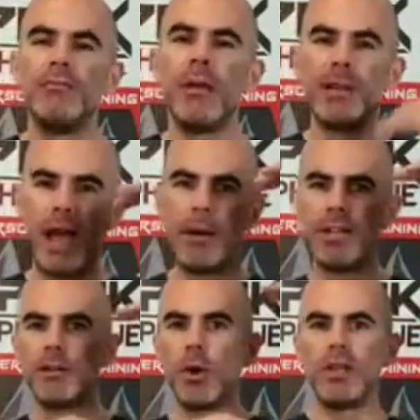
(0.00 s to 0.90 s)
Maybe I
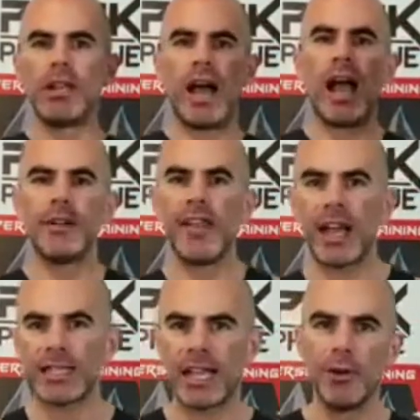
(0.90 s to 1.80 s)
would even go a little higher than
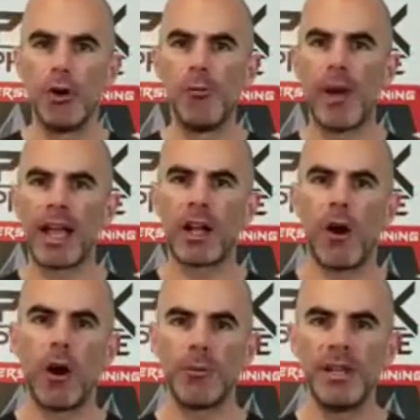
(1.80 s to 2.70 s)
that because I know my
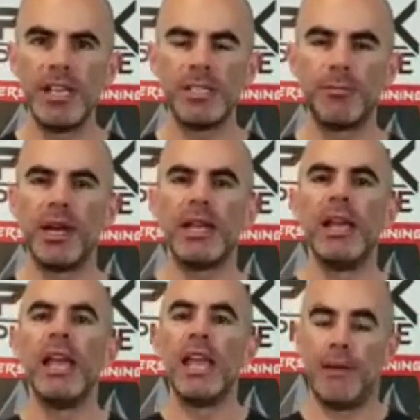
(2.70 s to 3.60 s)
carb needs,
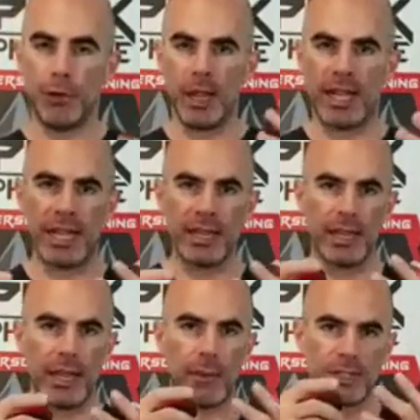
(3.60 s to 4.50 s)
but if you, like
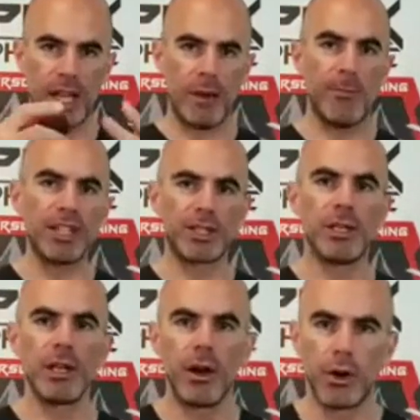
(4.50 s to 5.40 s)
I was
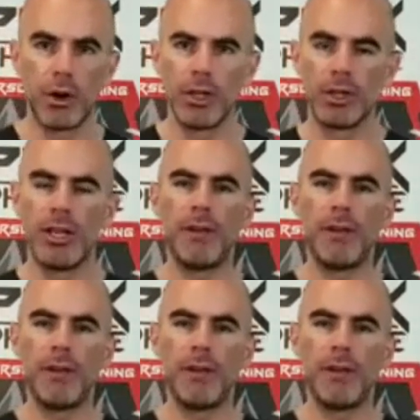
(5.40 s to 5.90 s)
mentioning earlier,